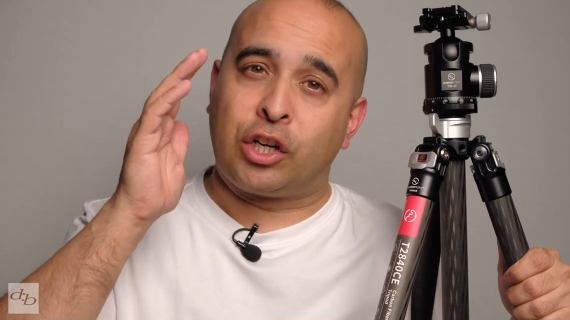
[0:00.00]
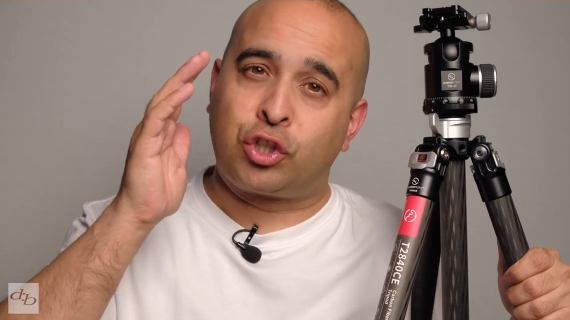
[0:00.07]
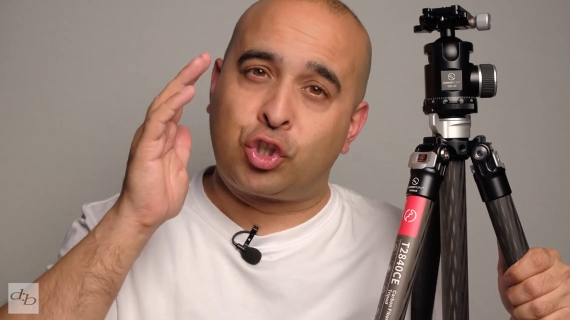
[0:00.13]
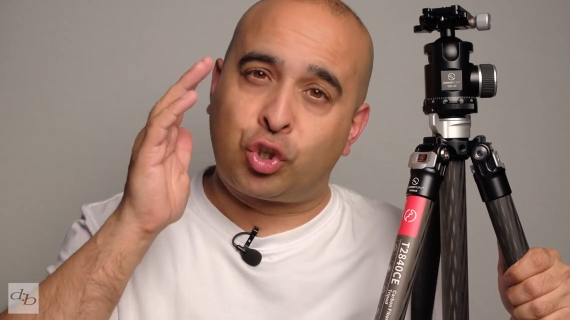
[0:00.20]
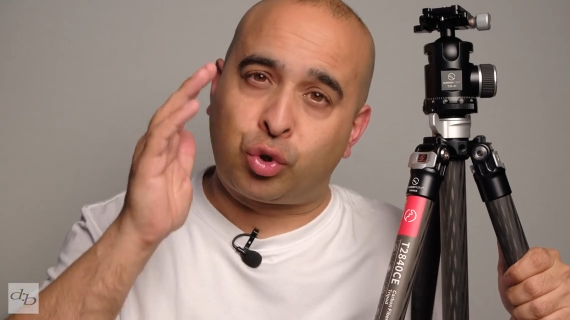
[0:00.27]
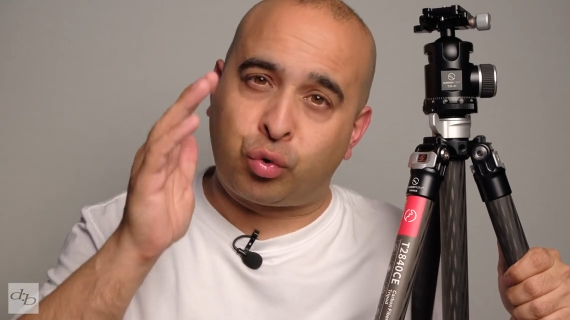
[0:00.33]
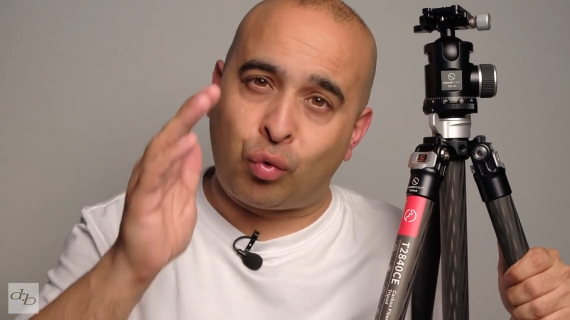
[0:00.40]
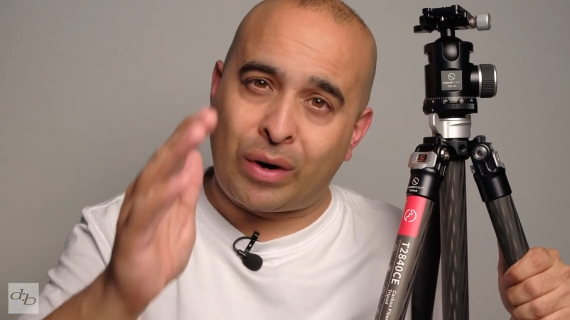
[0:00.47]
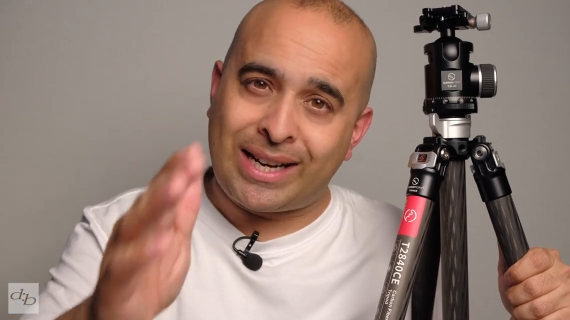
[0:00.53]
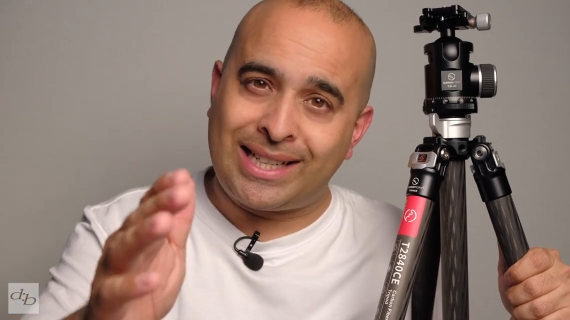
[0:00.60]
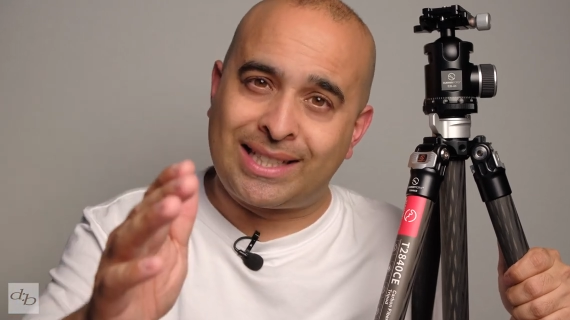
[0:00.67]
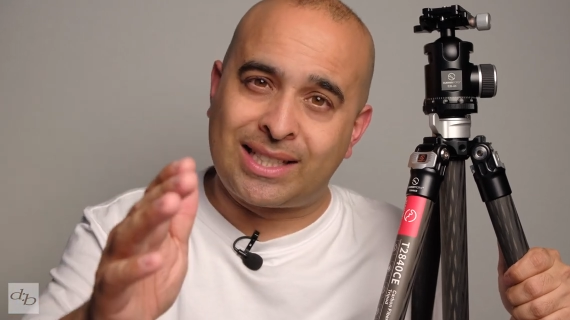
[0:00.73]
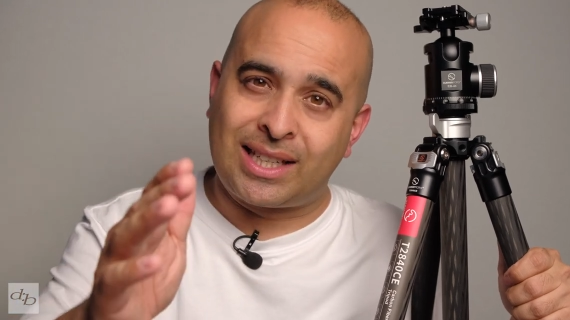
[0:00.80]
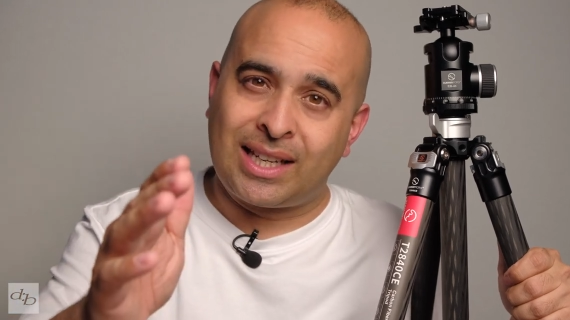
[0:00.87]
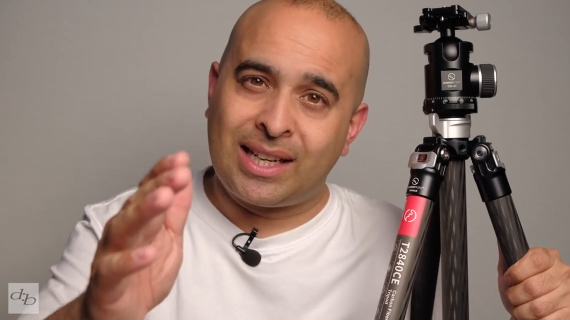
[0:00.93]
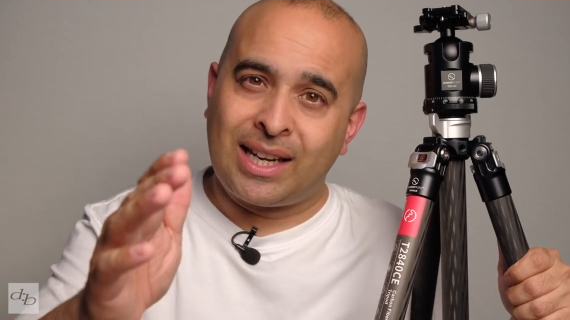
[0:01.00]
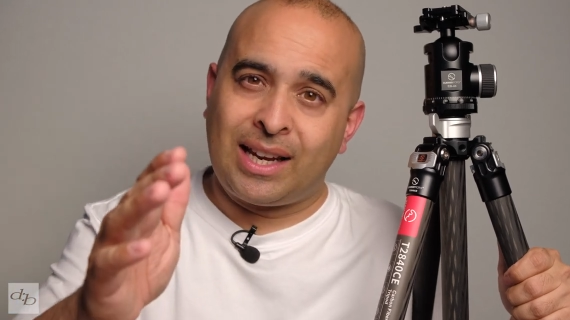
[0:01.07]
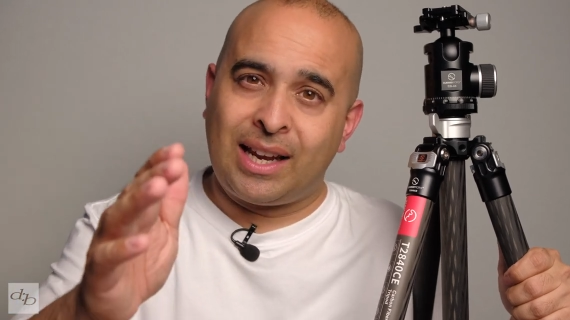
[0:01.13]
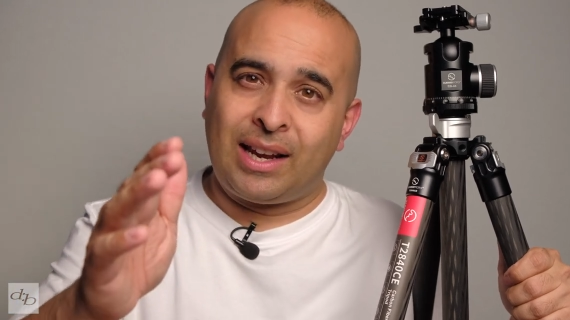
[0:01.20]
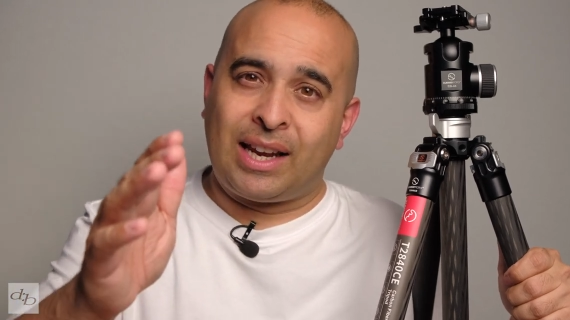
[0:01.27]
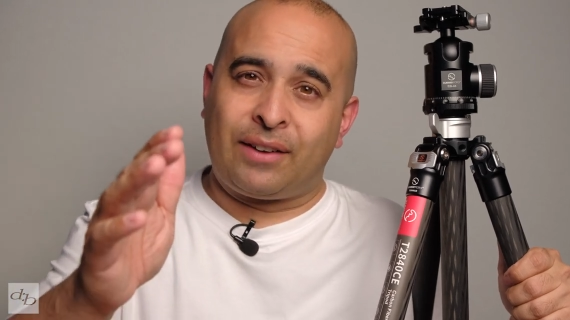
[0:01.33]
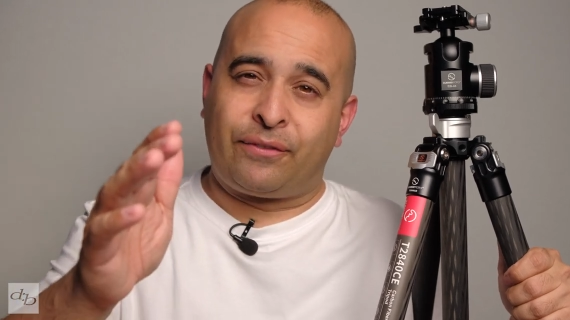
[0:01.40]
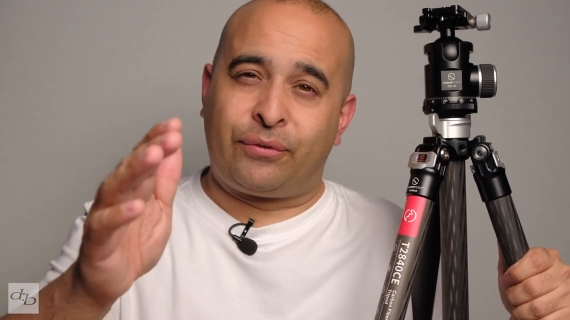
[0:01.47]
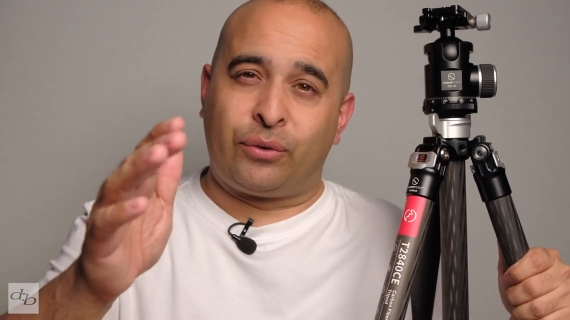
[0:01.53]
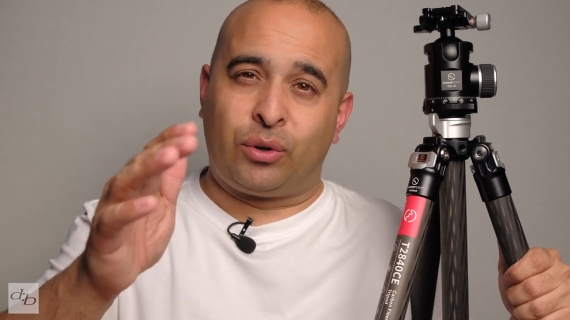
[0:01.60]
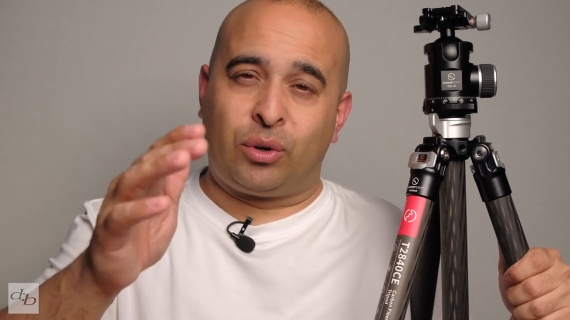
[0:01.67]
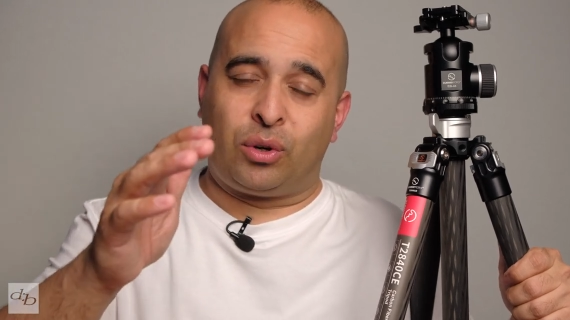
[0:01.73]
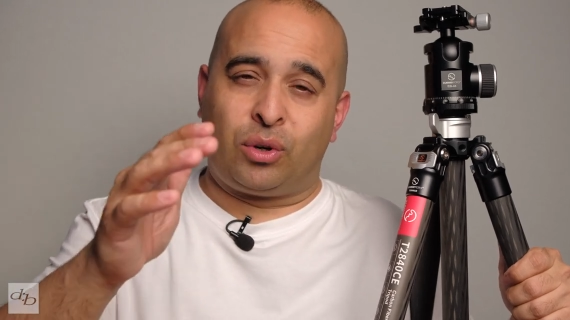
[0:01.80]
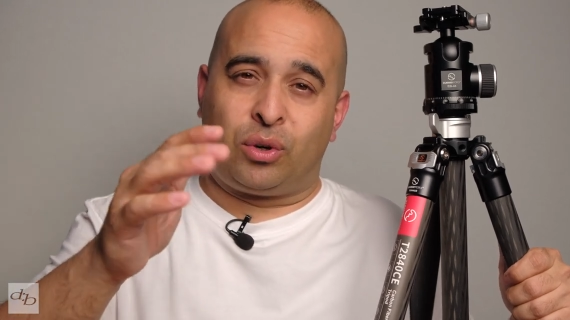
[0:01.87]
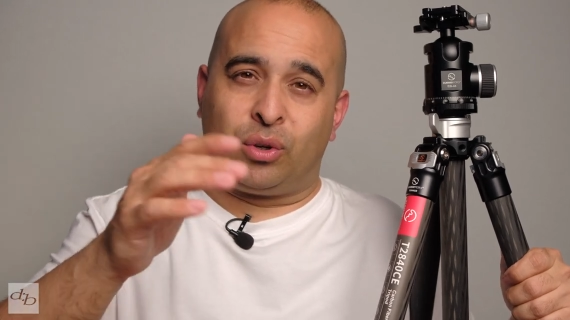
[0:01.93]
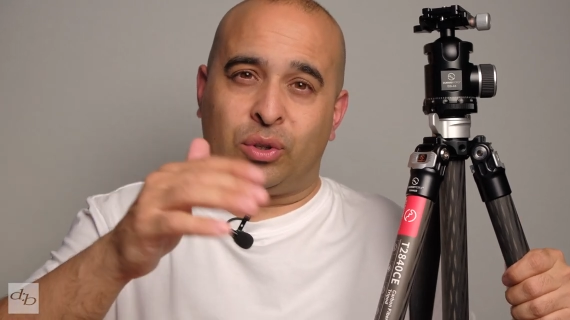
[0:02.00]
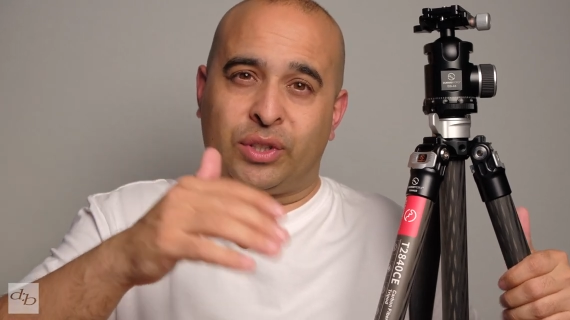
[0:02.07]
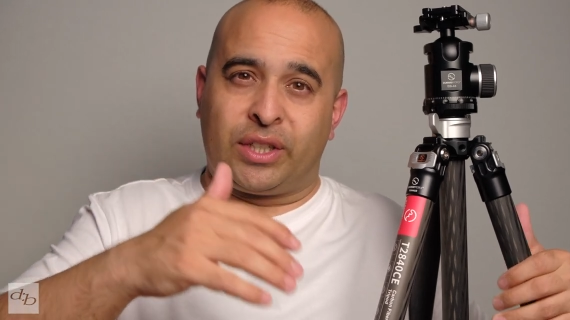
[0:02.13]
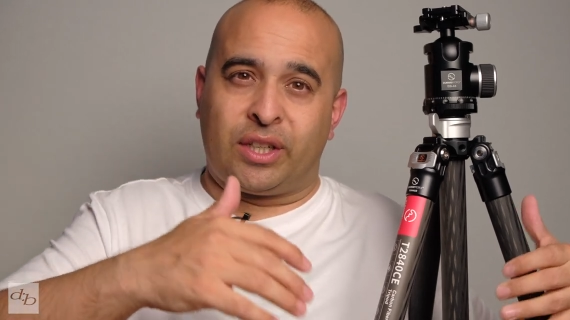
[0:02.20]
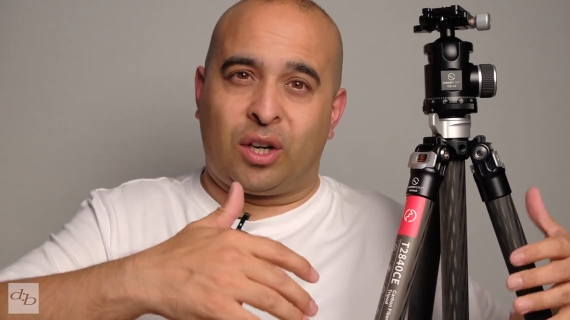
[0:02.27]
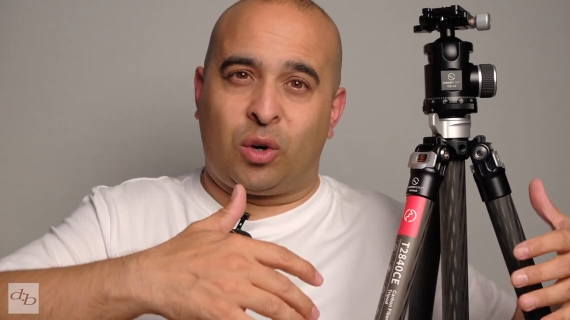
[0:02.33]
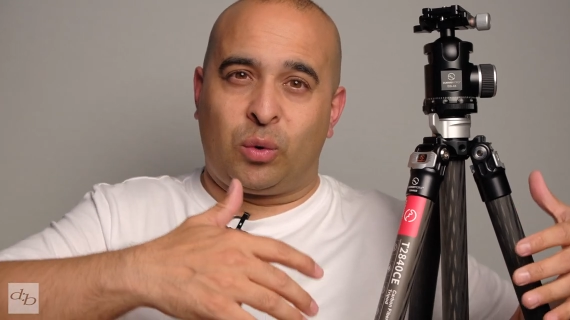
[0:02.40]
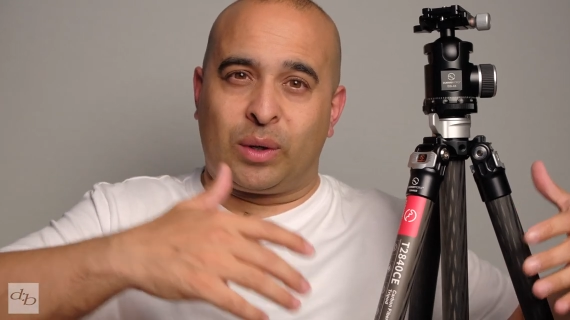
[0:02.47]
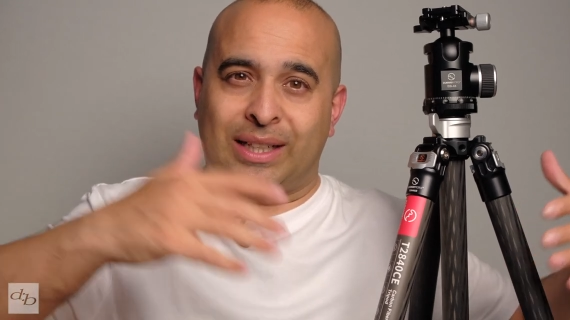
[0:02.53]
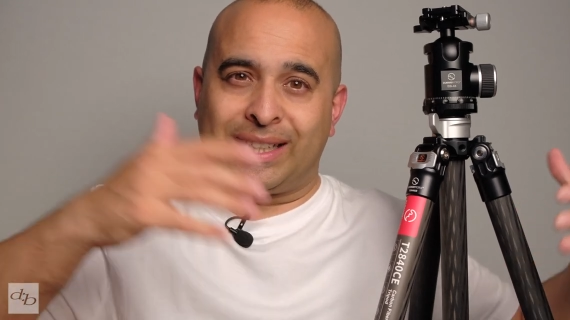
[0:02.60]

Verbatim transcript: treat for, you know,